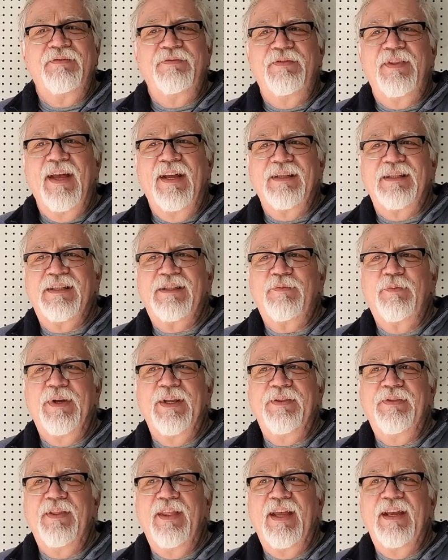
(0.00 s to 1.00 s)
that's
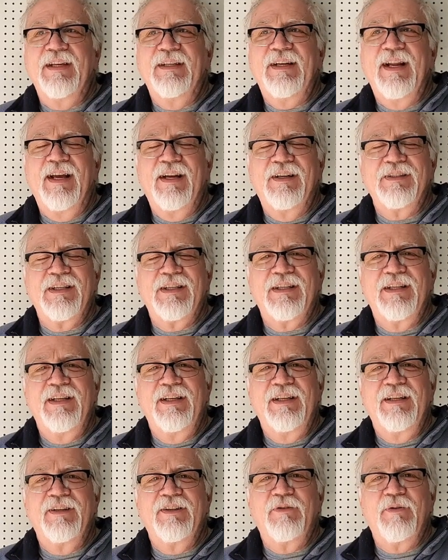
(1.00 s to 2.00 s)
when they announced
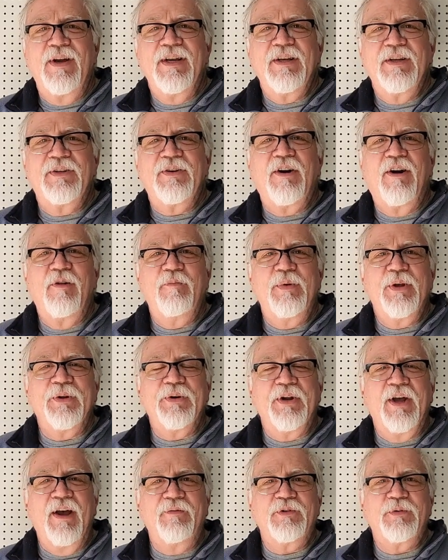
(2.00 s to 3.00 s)
the Great Guitar
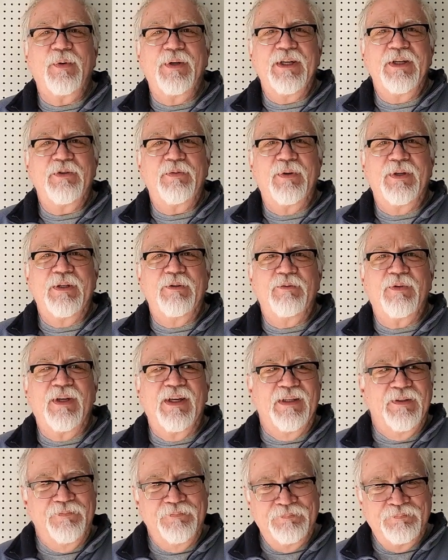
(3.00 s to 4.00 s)
Build-Off
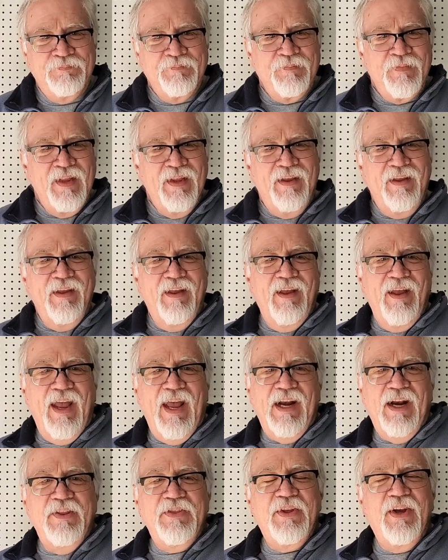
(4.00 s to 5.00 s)
2021.
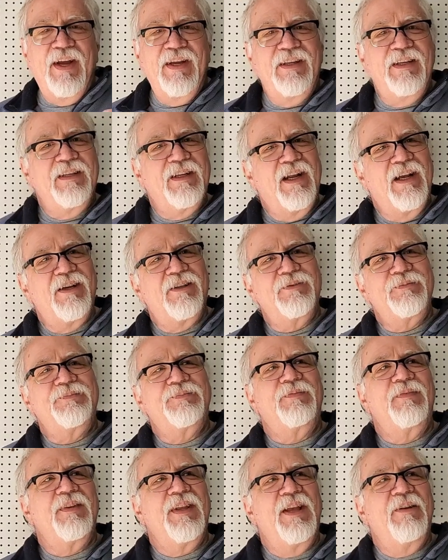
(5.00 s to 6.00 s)
And I thought,
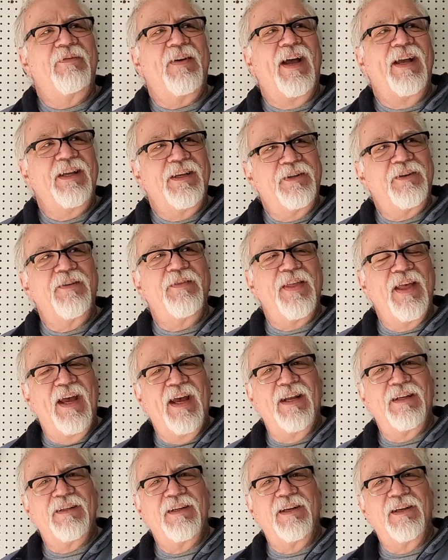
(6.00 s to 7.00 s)
if I enter
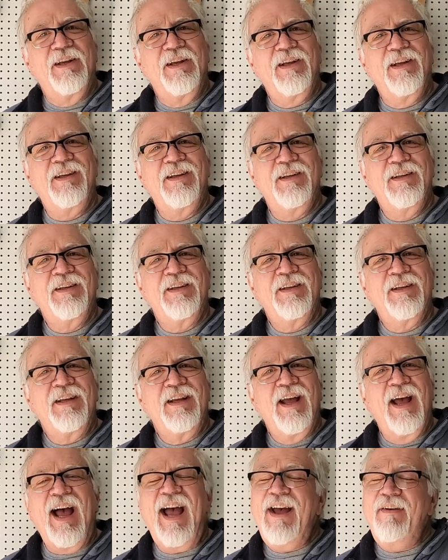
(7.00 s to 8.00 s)
that,
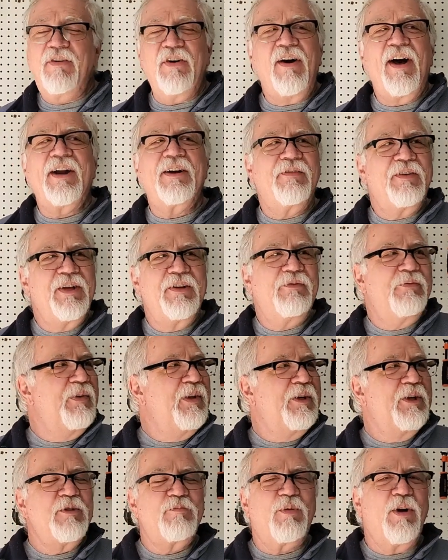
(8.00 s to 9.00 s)
I have a lot of
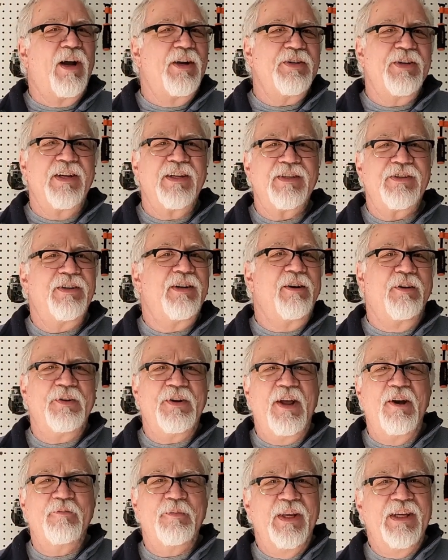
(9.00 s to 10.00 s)
unfinished projects. You don't
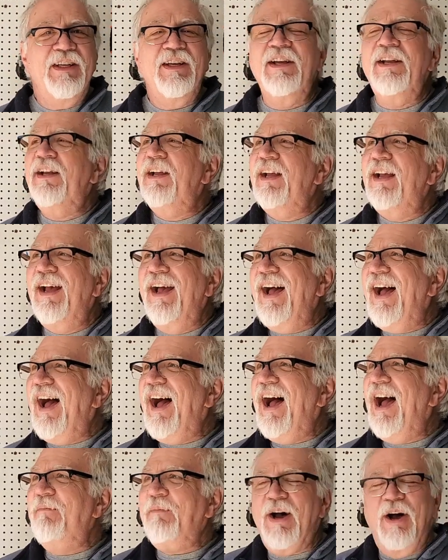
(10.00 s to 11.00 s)
know me.
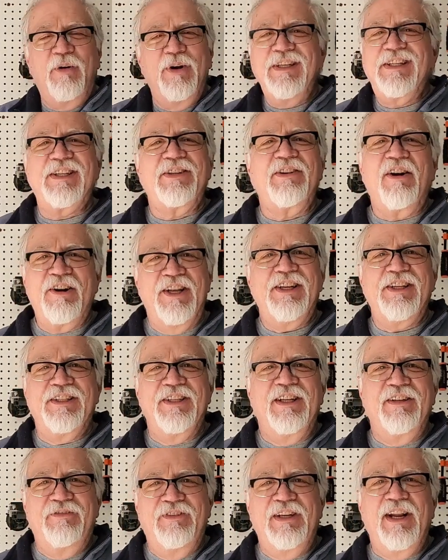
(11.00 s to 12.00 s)
I'm always starting
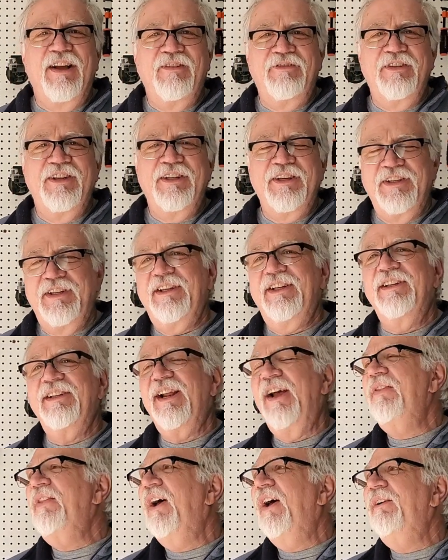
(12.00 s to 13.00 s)
stuff and not finishing it.
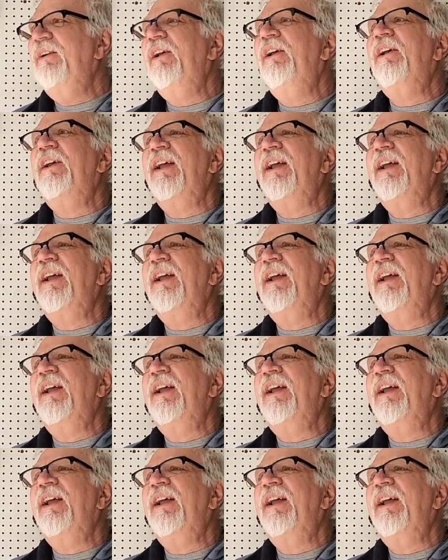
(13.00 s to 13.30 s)
I thought,